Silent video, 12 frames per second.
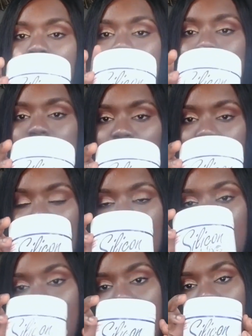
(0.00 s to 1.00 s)
but
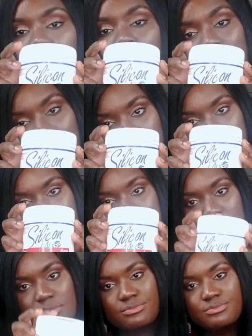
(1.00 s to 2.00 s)
on my
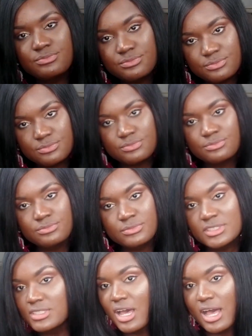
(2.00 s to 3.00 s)
wigs,
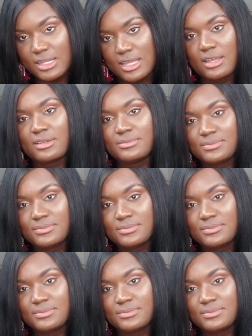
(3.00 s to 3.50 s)
darling,